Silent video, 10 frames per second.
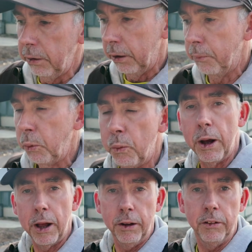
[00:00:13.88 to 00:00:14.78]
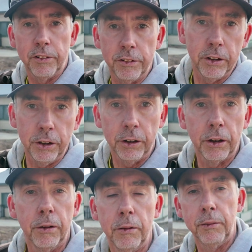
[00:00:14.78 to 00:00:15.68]
Number one is that you
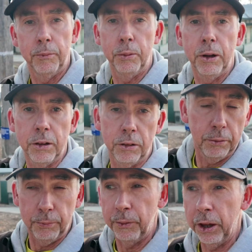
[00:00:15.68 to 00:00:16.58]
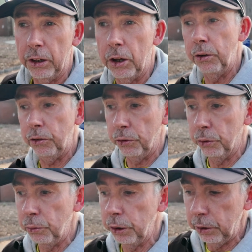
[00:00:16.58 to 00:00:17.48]
can be a coach
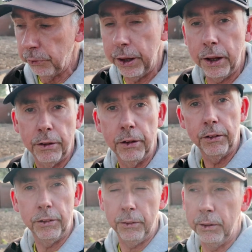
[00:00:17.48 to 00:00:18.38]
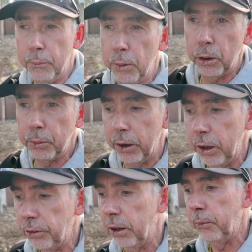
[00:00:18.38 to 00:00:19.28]
all year round. You know, Melbourne
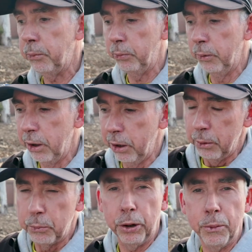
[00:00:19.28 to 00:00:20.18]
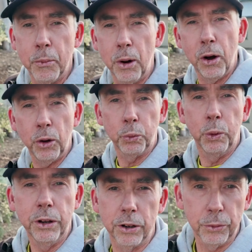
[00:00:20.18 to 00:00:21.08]
has a pretty mild
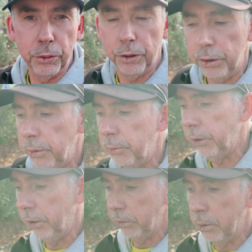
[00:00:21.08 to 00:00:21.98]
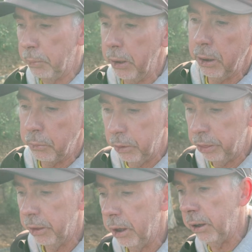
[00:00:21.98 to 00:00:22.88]
winter really when compared
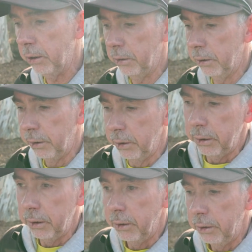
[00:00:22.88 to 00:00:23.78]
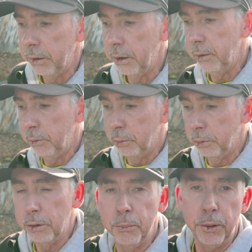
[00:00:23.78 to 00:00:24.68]
with
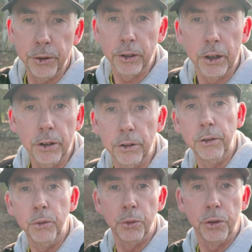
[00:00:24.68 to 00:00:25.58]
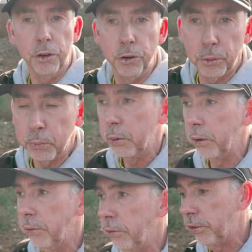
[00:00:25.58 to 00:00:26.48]
Northern America and Northern Europe,
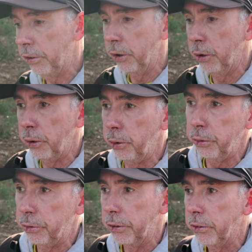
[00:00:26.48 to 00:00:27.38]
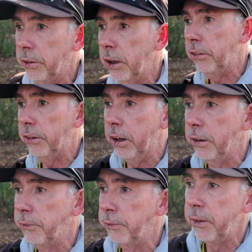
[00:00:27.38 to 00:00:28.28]
where it snows and it gets down to